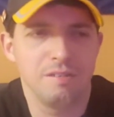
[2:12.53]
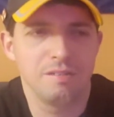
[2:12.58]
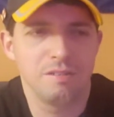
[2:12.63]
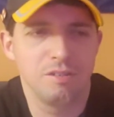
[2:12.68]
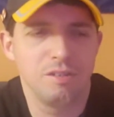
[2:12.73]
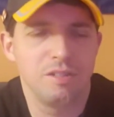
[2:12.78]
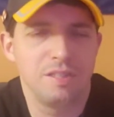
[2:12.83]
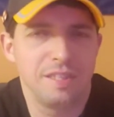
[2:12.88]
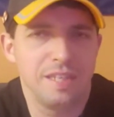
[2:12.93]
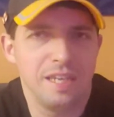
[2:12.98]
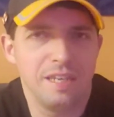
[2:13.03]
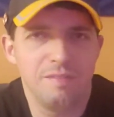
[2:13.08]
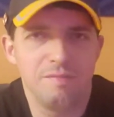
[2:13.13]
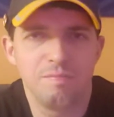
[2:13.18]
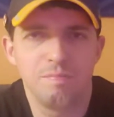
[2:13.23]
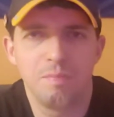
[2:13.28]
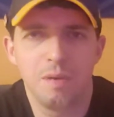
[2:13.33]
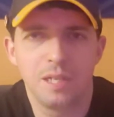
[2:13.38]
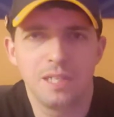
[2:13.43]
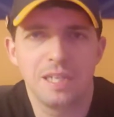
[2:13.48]
could
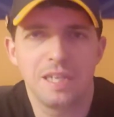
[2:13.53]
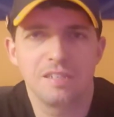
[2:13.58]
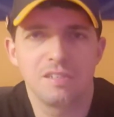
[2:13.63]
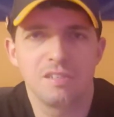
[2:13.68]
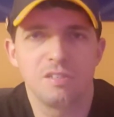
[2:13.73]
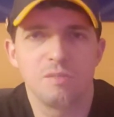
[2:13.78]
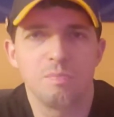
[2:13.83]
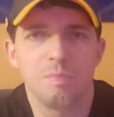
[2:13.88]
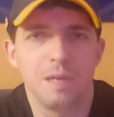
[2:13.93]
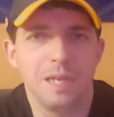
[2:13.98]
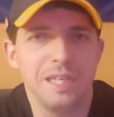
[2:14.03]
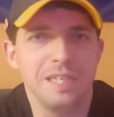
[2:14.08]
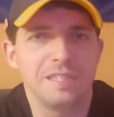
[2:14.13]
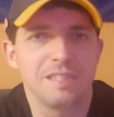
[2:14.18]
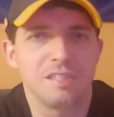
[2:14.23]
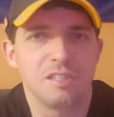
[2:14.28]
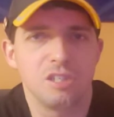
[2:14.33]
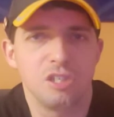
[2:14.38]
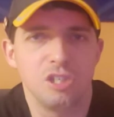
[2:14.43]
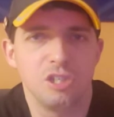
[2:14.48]
take Bottas's
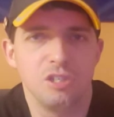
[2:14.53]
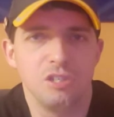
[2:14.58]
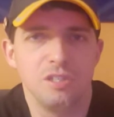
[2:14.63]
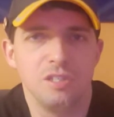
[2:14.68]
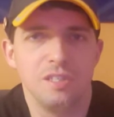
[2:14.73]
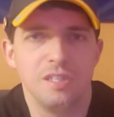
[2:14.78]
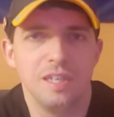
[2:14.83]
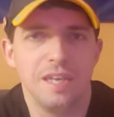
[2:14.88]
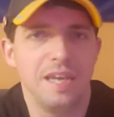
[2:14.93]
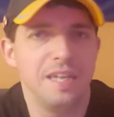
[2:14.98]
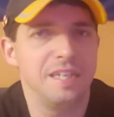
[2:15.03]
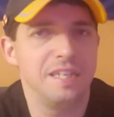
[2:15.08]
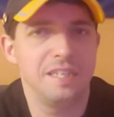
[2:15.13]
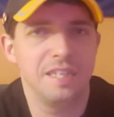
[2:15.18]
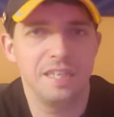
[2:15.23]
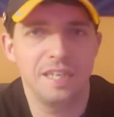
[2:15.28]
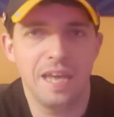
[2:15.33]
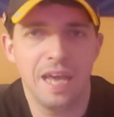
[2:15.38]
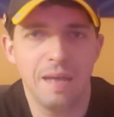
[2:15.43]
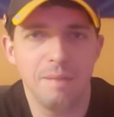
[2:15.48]
place should
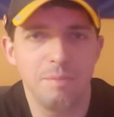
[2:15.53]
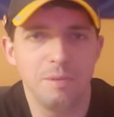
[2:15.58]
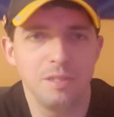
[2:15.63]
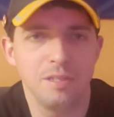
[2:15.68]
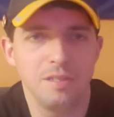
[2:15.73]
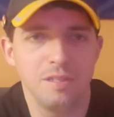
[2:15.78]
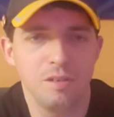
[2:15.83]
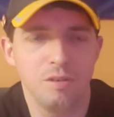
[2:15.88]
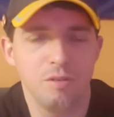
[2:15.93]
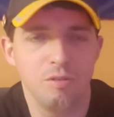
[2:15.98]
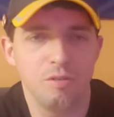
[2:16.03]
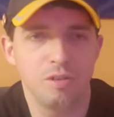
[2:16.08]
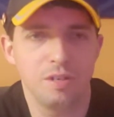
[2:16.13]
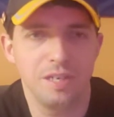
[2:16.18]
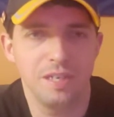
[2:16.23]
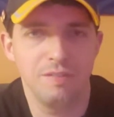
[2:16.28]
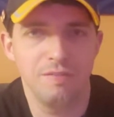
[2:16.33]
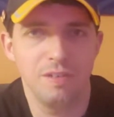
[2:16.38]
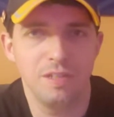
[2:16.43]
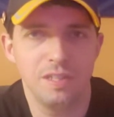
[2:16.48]
anything happen, or
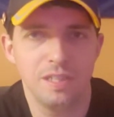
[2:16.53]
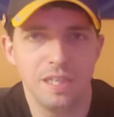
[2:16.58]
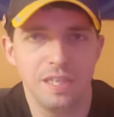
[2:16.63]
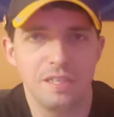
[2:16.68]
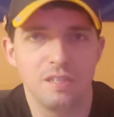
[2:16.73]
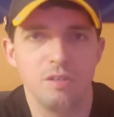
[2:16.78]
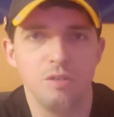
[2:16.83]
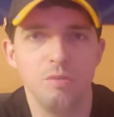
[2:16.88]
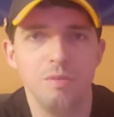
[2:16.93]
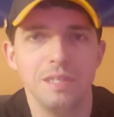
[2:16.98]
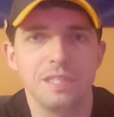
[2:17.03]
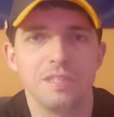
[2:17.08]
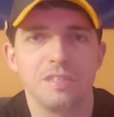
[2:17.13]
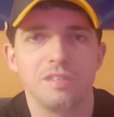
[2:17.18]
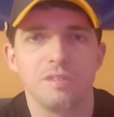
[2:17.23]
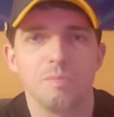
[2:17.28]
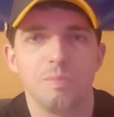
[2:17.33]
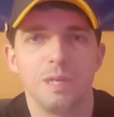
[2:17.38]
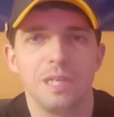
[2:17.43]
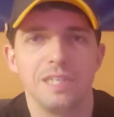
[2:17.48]
even take
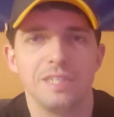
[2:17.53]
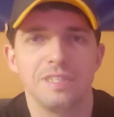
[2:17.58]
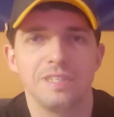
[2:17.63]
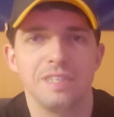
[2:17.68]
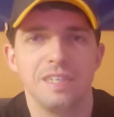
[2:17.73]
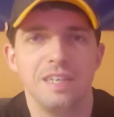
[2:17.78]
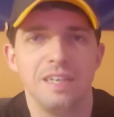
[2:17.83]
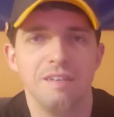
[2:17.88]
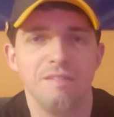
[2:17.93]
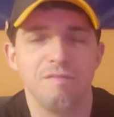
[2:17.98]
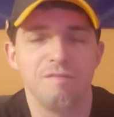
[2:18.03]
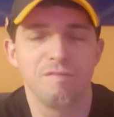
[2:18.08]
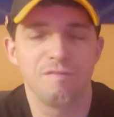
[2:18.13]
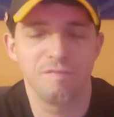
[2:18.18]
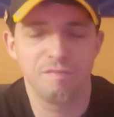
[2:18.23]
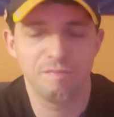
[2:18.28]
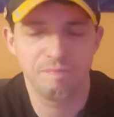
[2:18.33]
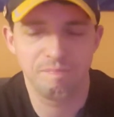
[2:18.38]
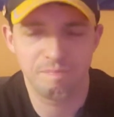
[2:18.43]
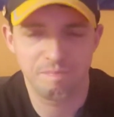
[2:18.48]
Lewis's place
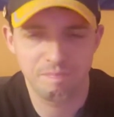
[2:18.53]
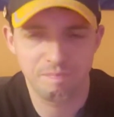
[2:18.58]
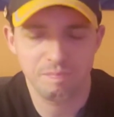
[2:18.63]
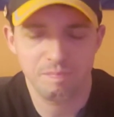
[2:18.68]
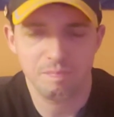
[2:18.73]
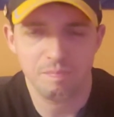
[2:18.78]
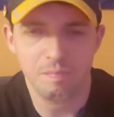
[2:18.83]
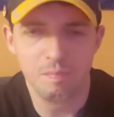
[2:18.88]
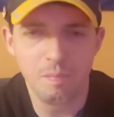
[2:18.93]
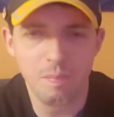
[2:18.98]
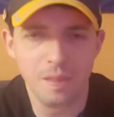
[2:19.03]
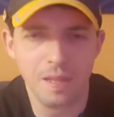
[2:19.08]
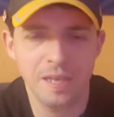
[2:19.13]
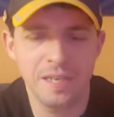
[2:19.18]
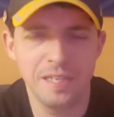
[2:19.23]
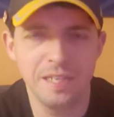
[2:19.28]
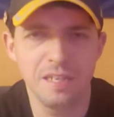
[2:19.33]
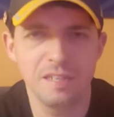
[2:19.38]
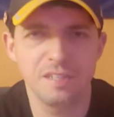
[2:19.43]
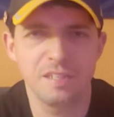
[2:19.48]
if
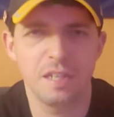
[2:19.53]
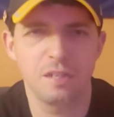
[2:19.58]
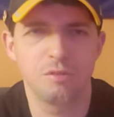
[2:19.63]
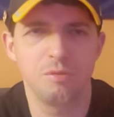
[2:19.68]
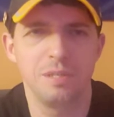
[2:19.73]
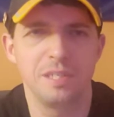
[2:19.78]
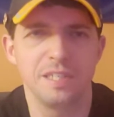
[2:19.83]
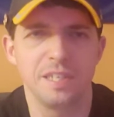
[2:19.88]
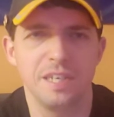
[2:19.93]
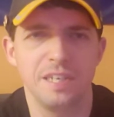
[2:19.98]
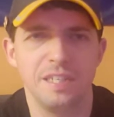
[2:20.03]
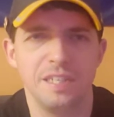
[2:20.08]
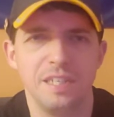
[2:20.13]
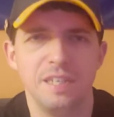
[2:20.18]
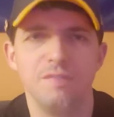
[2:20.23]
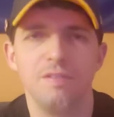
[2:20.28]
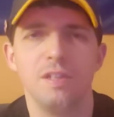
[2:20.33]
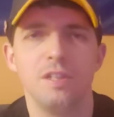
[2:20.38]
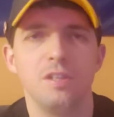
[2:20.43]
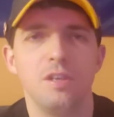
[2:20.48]
he does not resign,
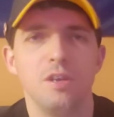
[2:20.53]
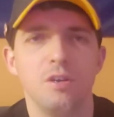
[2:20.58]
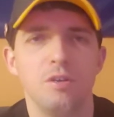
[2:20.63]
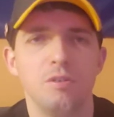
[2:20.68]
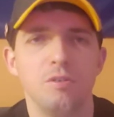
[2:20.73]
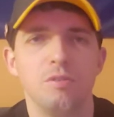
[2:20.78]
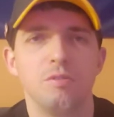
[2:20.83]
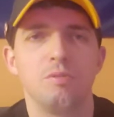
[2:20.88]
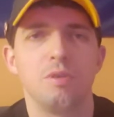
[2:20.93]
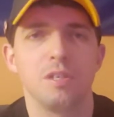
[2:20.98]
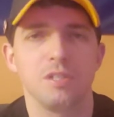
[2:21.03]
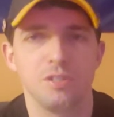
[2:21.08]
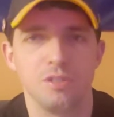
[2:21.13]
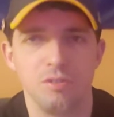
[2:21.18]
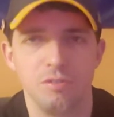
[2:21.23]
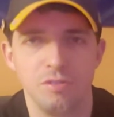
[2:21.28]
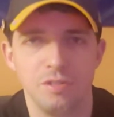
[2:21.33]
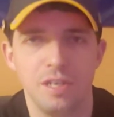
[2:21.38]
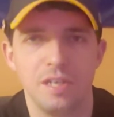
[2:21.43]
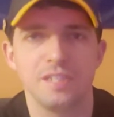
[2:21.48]
even though
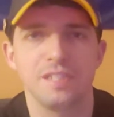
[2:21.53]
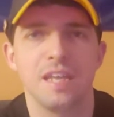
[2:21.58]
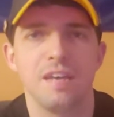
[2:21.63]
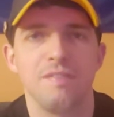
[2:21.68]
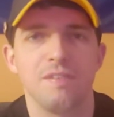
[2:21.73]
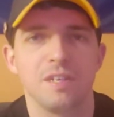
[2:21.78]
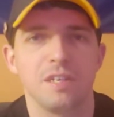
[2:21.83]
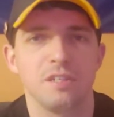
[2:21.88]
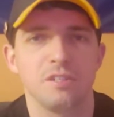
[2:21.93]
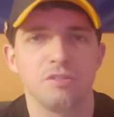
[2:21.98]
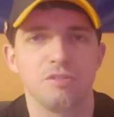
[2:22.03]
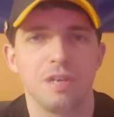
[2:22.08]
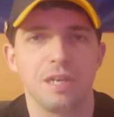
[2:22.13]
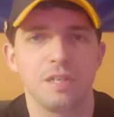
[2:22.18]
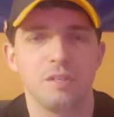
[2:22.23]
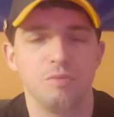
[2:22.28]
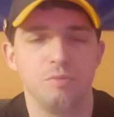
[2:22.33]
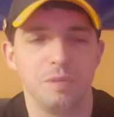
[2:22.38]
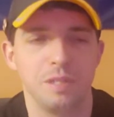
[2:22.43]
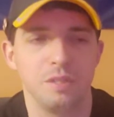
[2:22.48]
Russell does have a
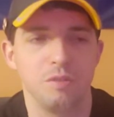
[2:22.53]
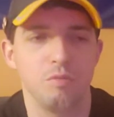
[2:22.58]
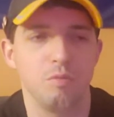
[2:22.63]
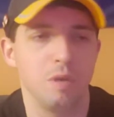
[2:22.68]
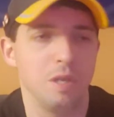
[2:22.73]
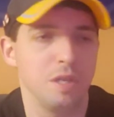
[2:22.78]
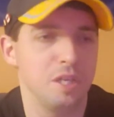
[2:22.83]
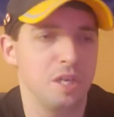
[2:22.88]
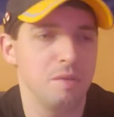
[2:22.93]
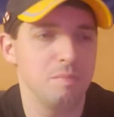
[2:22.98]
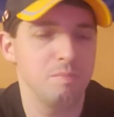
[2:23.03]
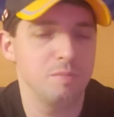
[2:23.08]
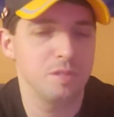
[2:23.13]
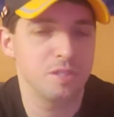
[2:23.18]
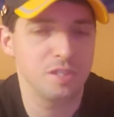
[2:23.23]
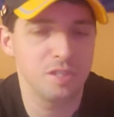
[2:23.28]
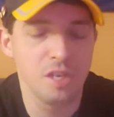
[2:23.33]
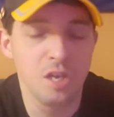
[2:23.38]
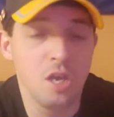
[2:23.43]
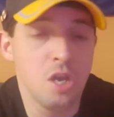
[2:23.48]
contract with
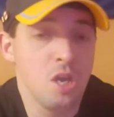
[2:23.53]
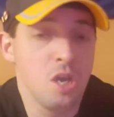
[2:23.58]
Williams.